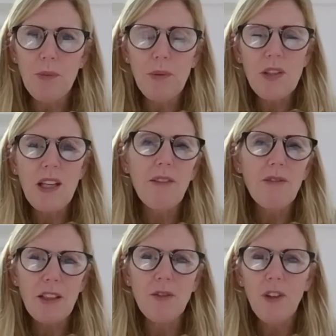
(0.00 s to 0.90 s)
people to get
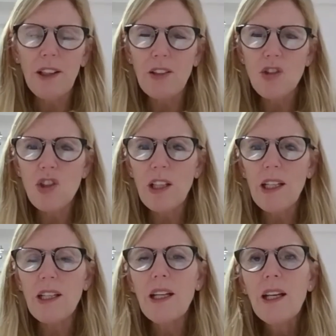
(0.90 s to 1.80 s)
ready
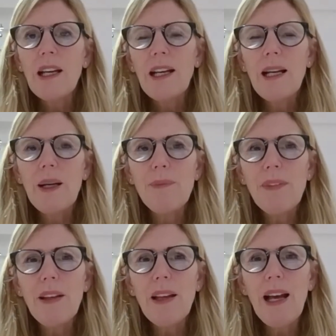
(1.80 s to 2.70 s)
financially,
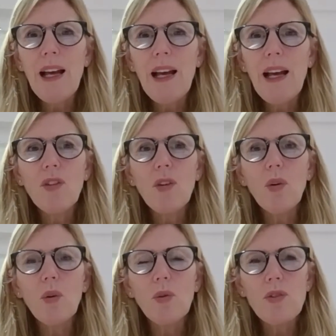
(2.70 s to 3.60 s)
and
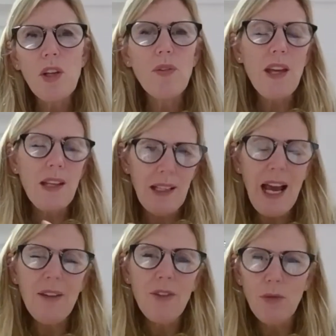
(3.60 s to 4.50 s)
also they can
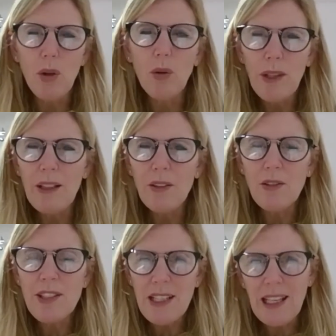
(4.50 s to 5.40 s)
have a role in
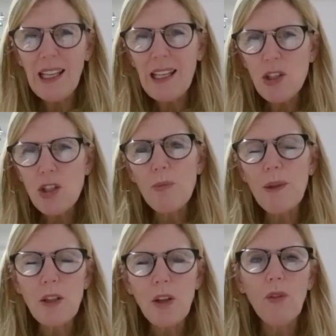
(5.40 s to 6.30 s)
digging into a
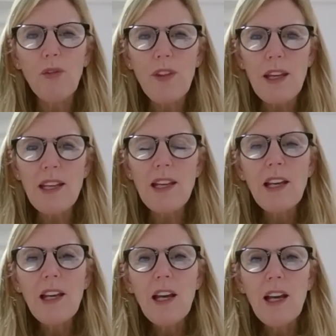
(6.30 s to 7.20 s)
bit of the
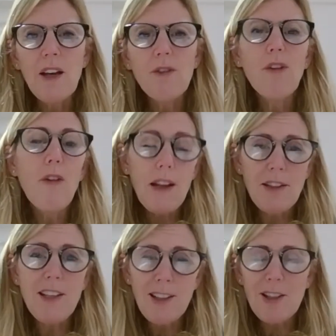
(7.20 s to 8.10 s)

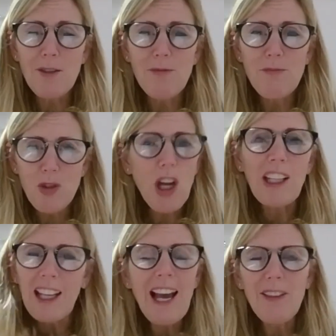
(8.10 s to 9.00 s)
forensics of
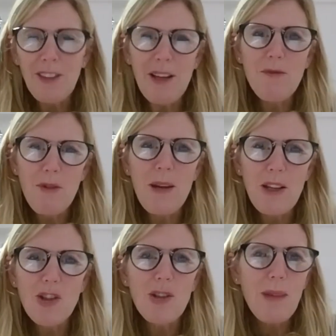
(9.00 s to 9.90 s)
checking out the
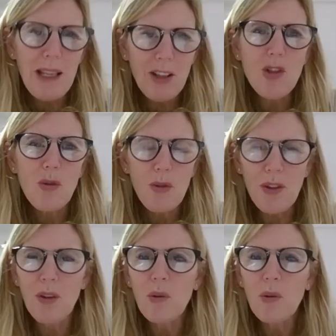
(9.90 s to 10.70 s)
information and making sure that